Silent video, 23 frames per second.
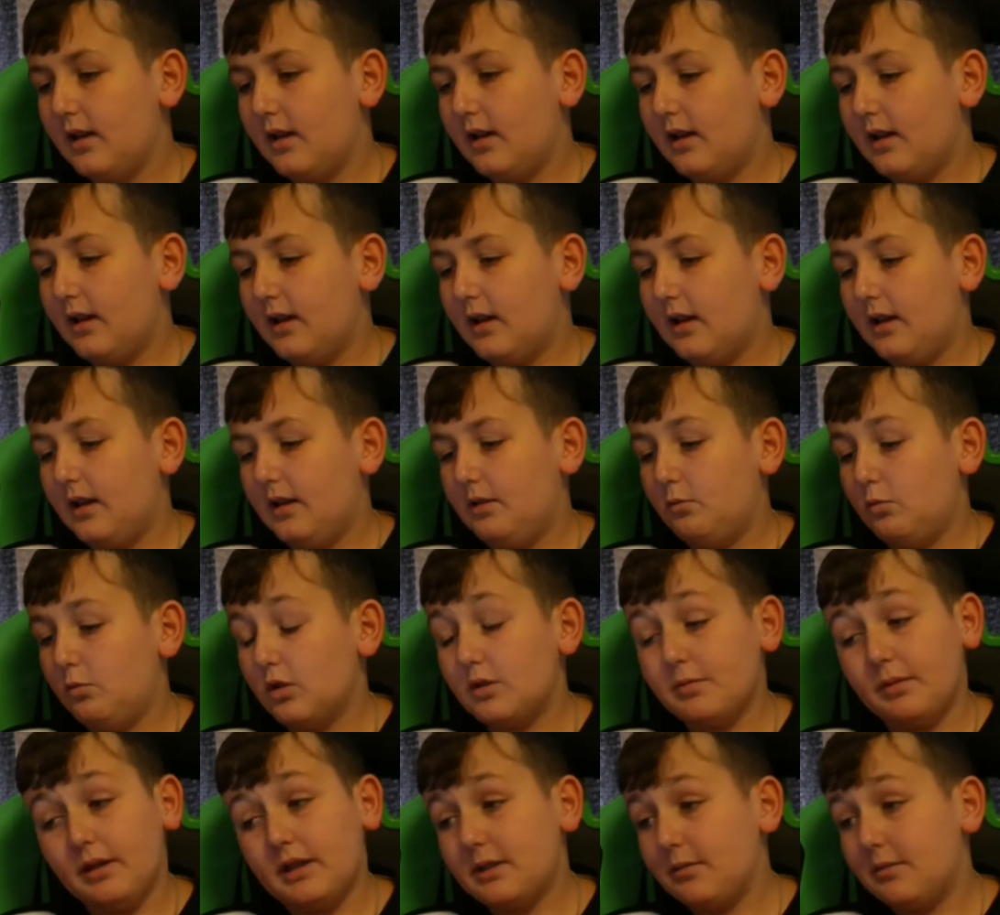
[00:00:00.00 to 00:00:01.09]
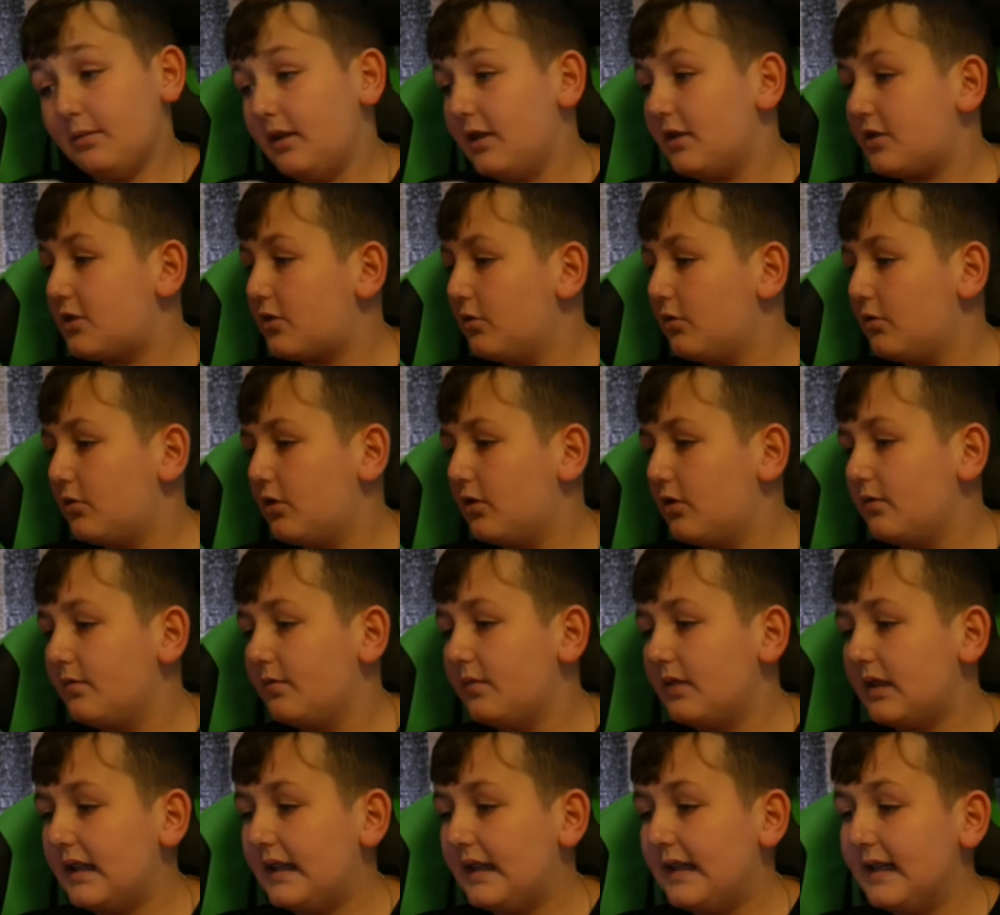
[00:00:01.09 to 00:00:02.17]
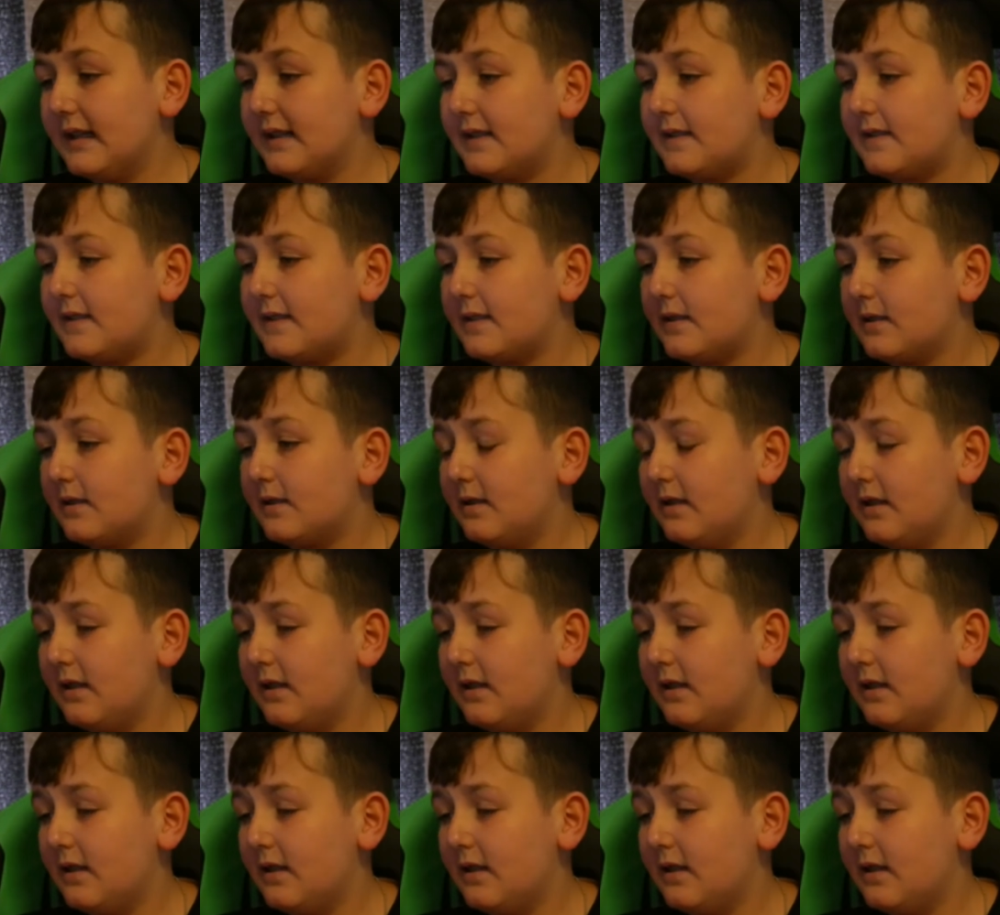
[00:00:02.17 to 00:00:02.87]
Was my intermediate school good? Yes.